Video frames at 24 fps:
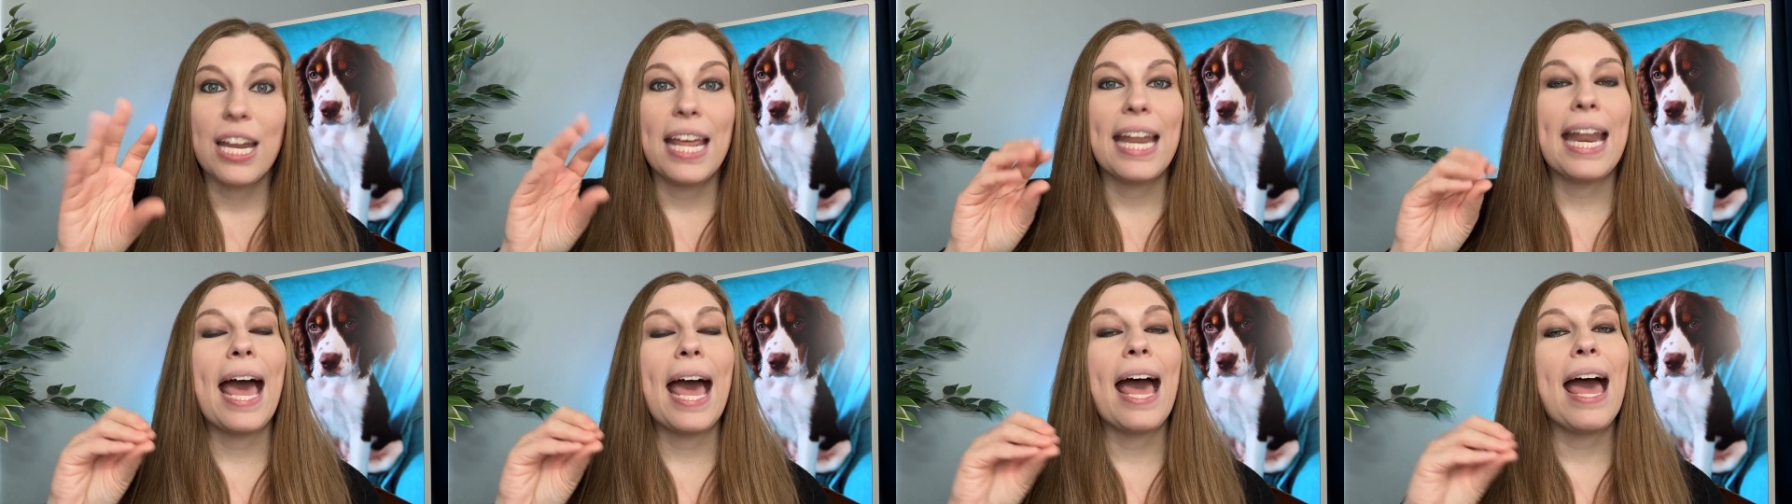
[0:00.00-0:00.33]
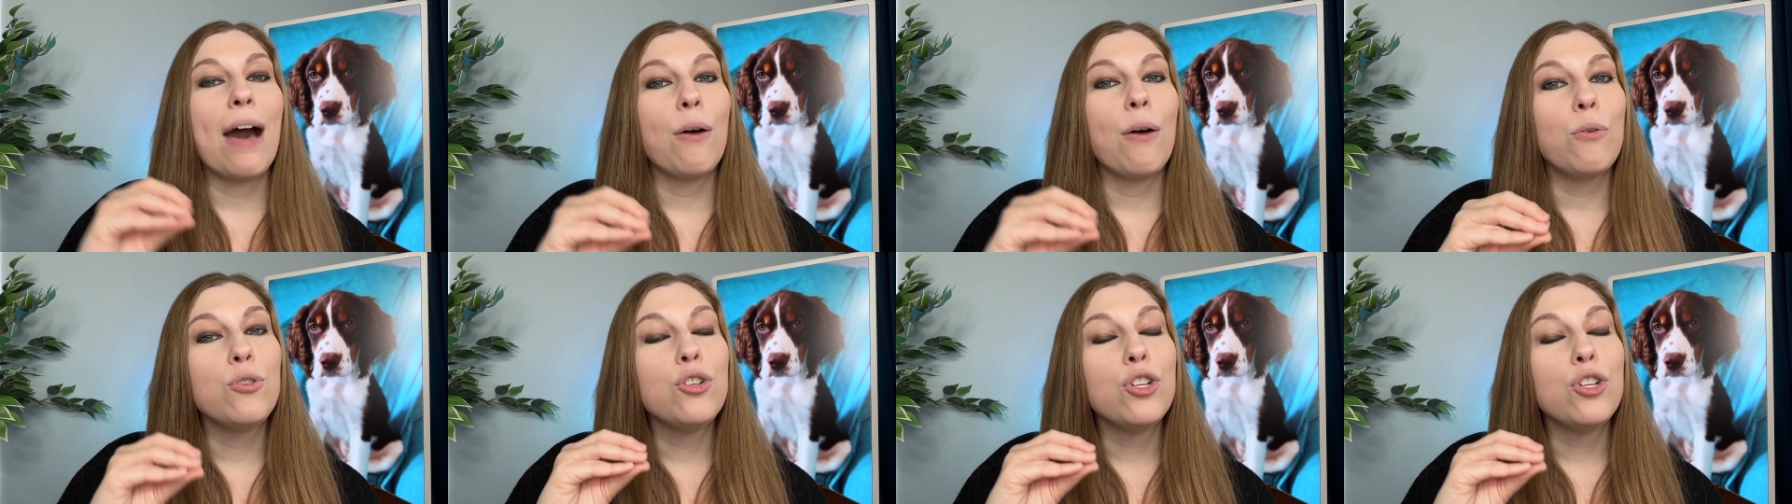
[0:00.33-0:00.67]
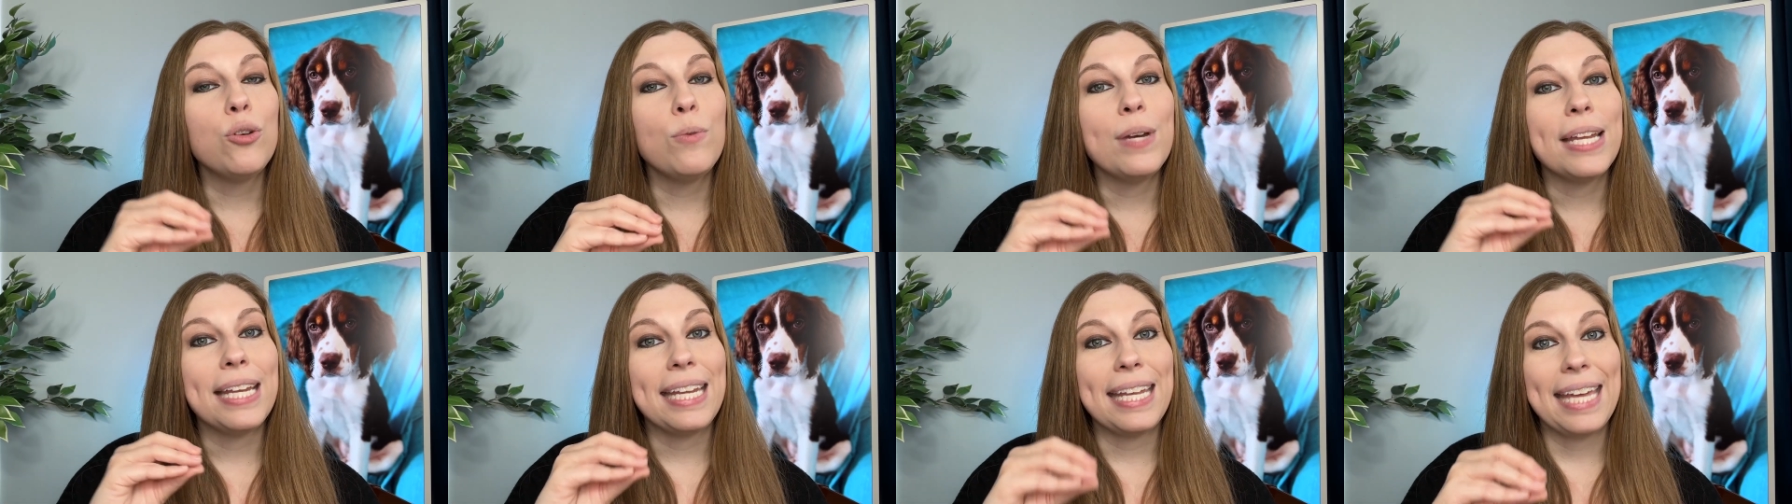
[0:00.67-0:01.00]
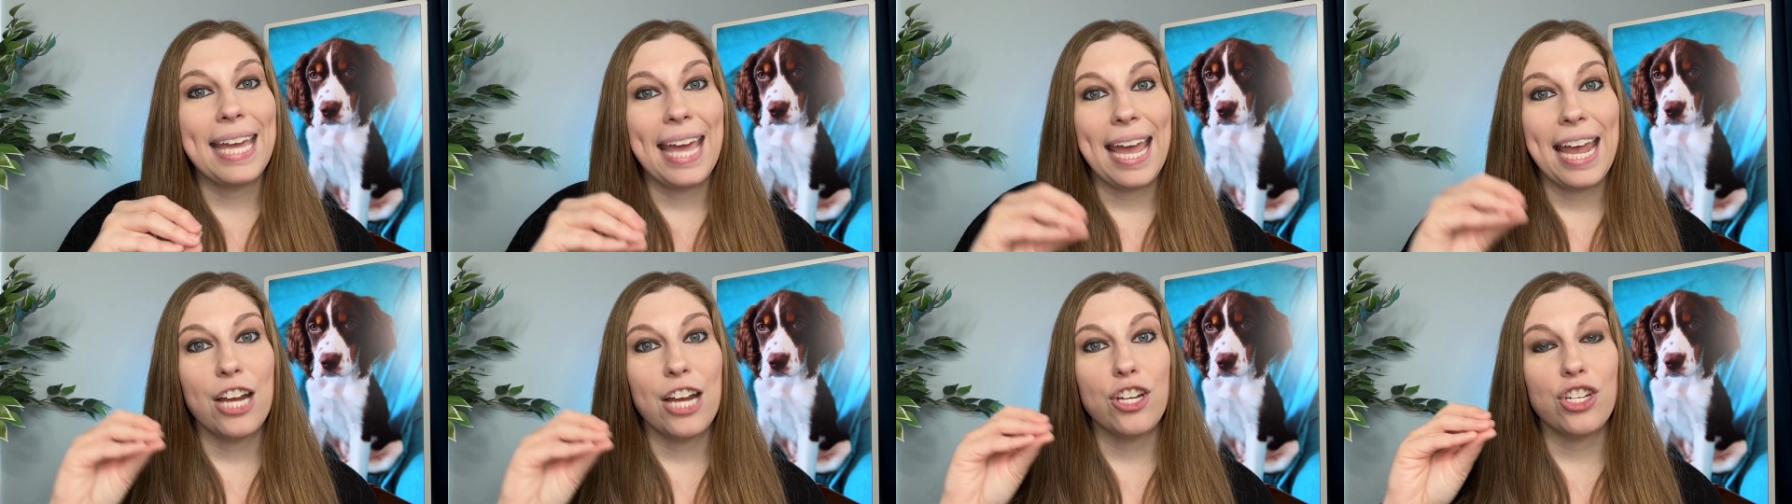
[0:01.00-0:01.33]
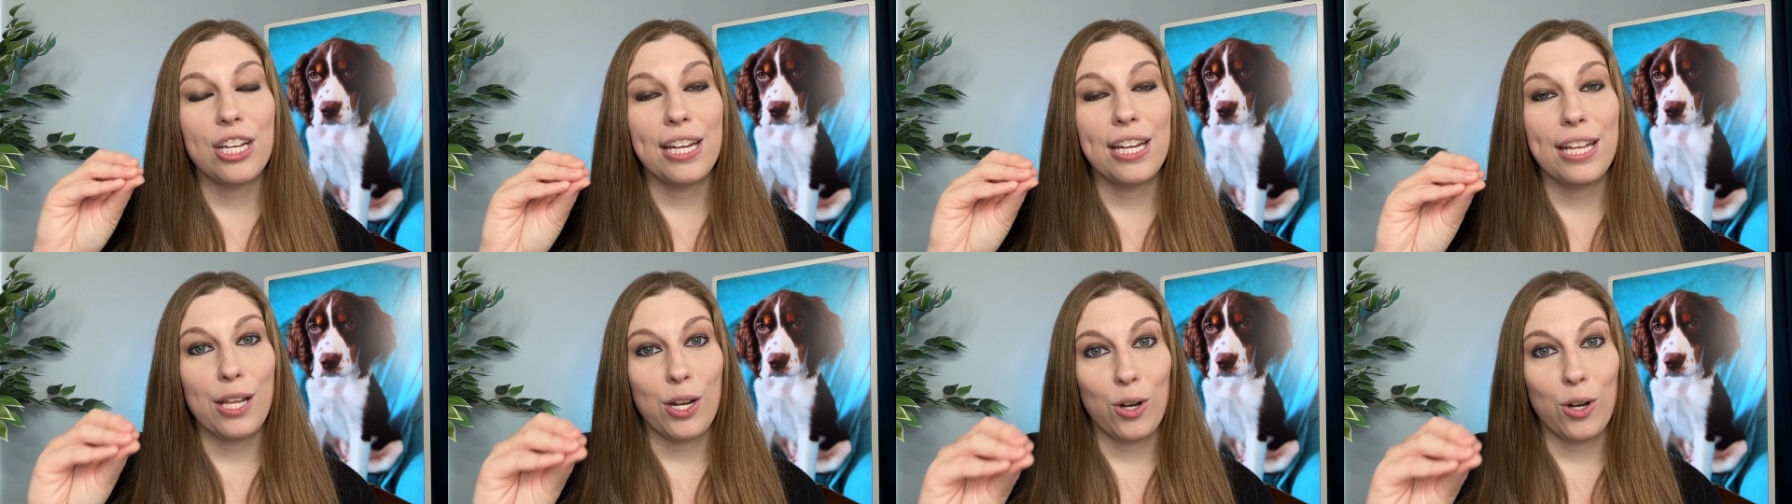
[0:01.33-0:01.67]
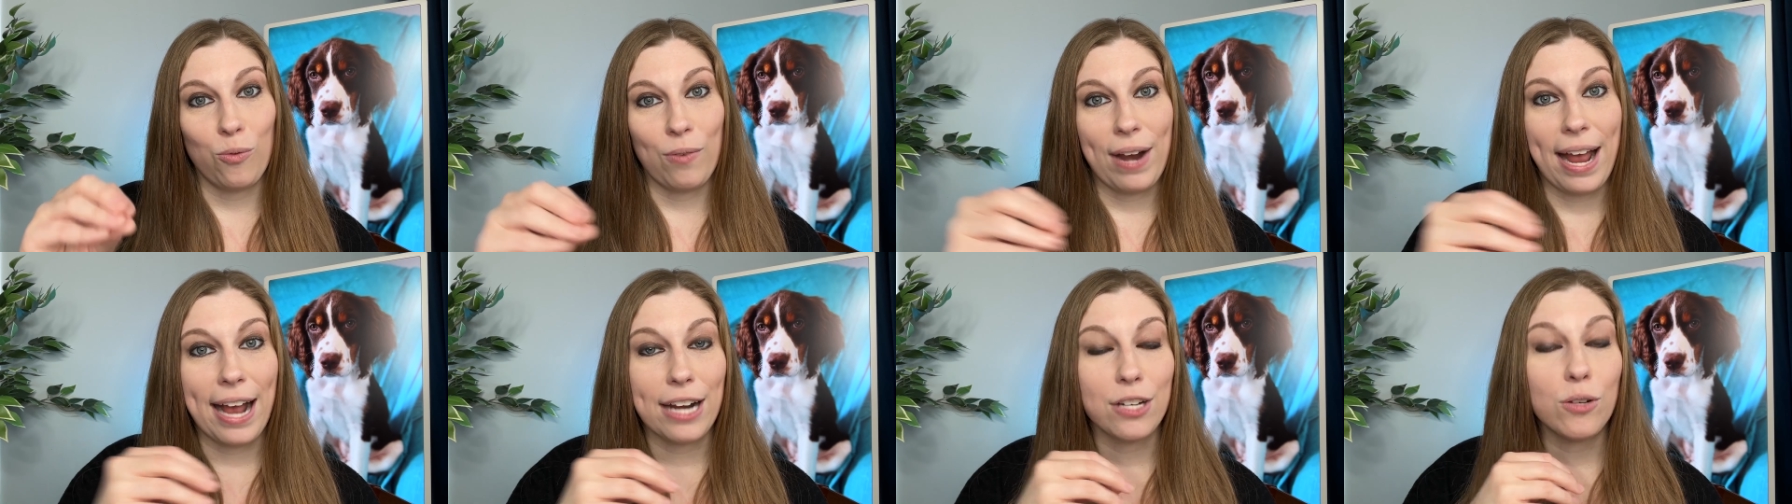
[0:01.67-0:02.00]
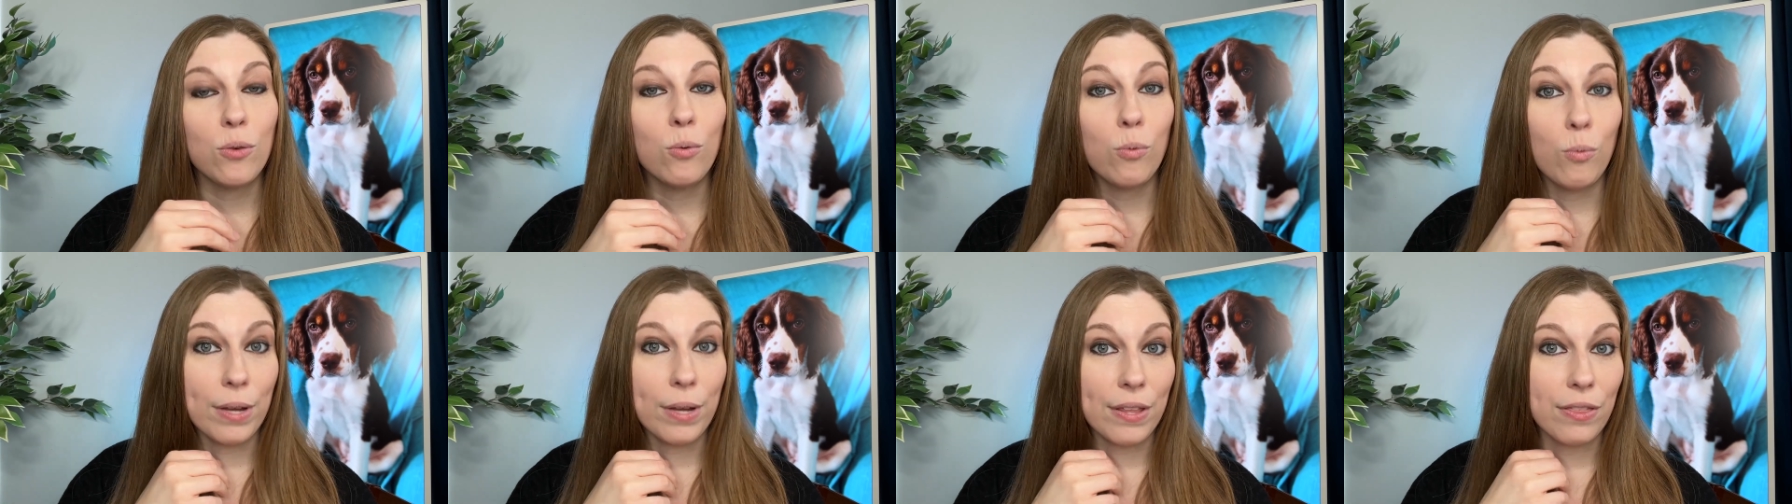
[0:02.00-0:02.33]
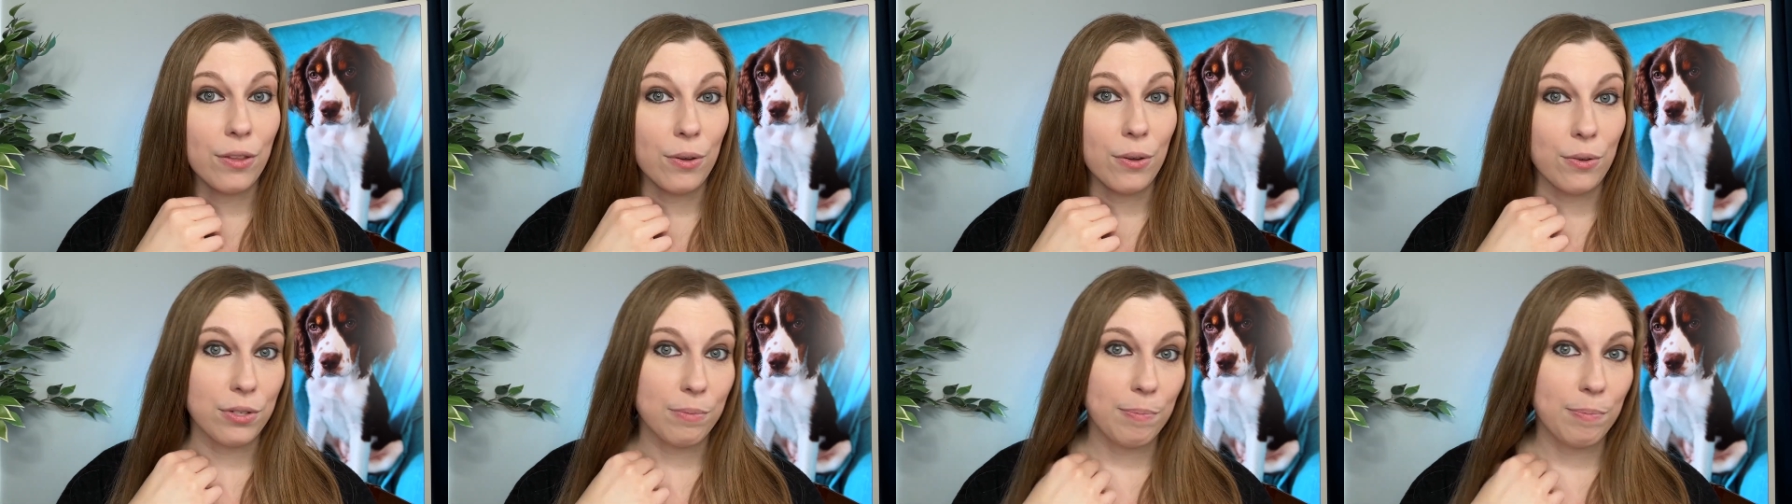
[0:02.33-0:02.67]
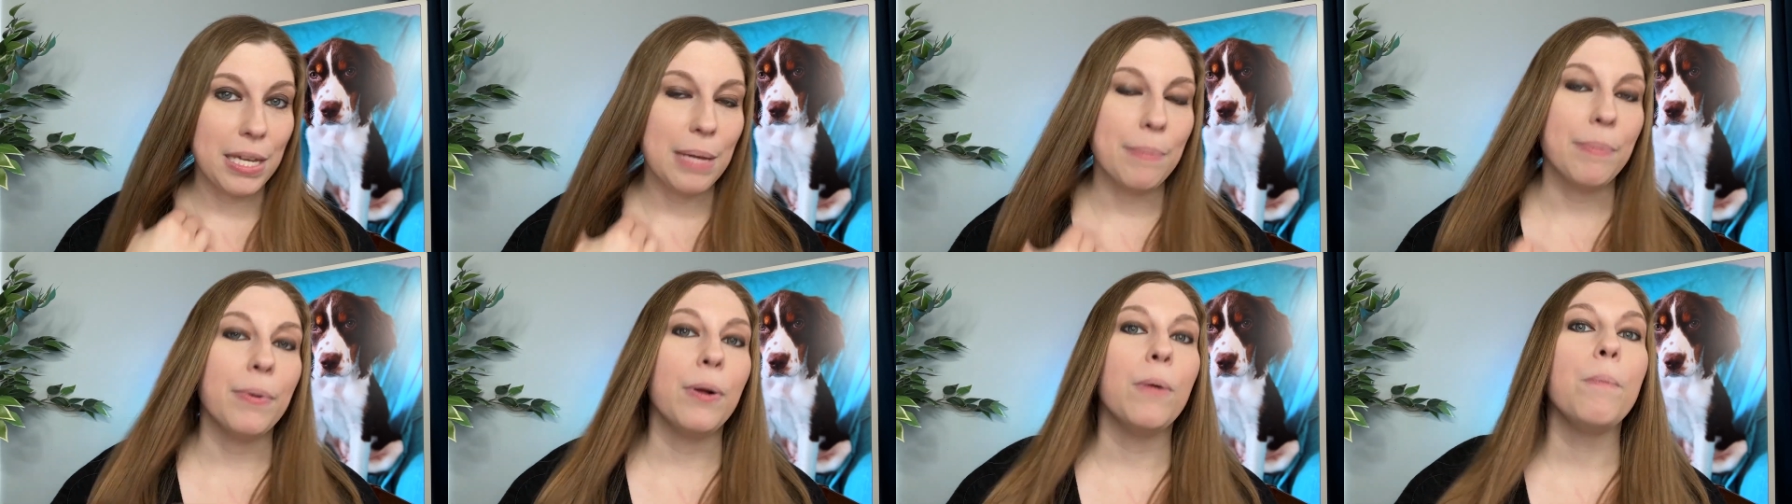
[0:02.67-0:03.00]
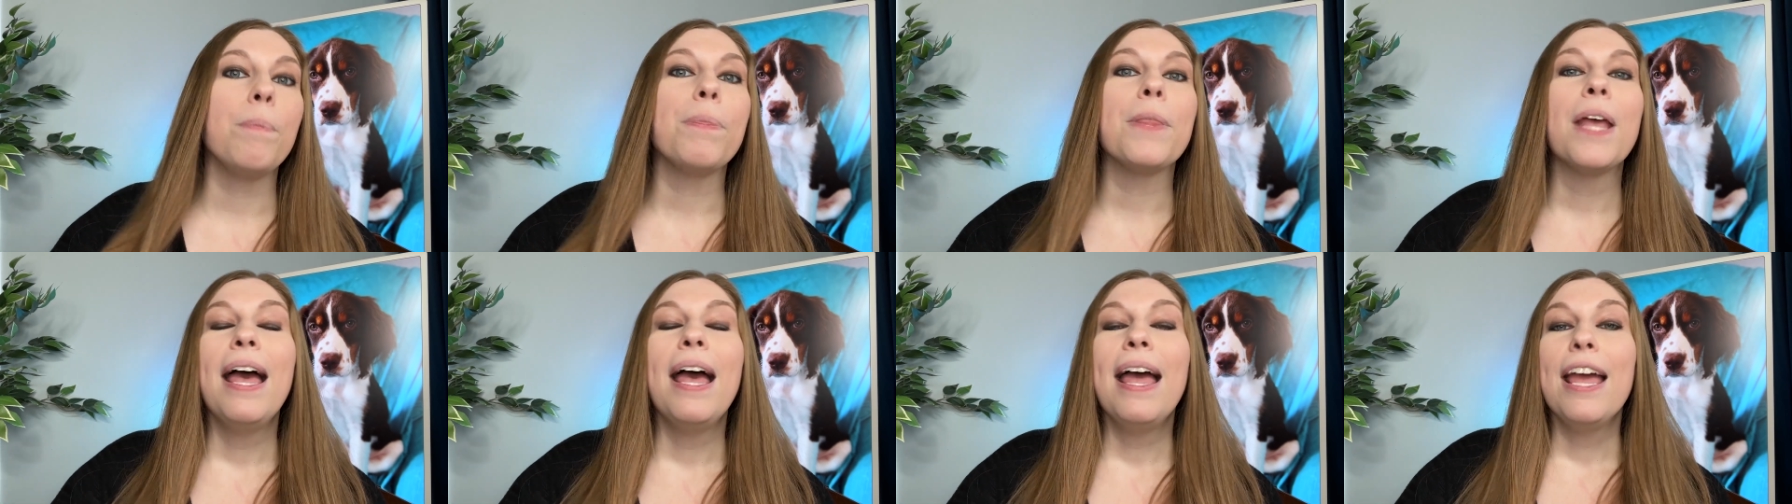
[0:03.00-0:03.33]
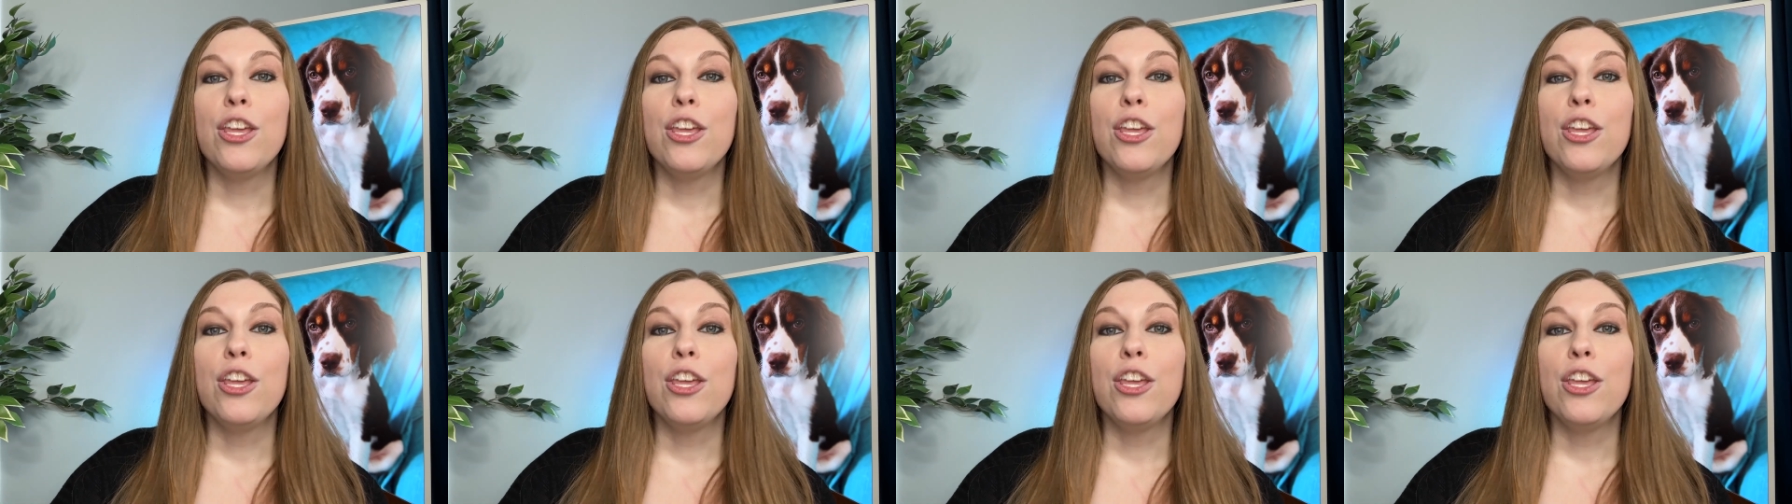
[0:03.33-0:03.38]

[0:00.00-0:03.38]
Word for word: and how to engage and interact with those people.